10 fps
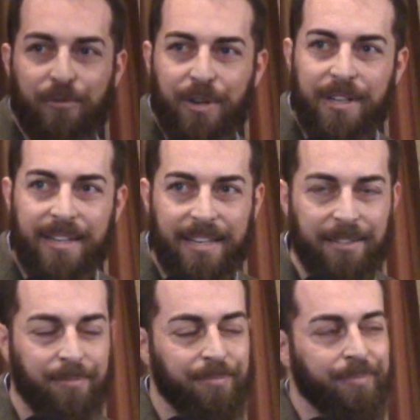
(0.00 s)

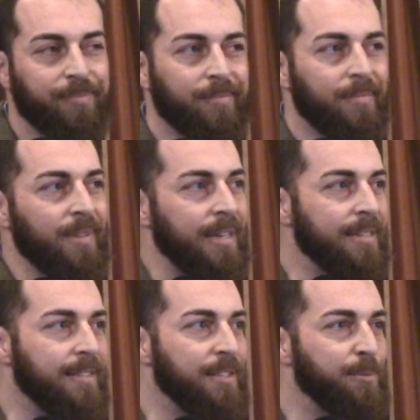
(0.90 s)
freely
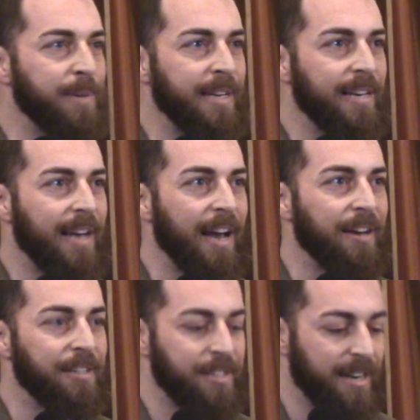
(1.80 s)
since being
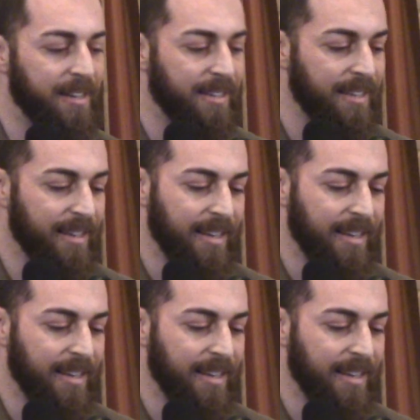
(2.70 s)
out of jail.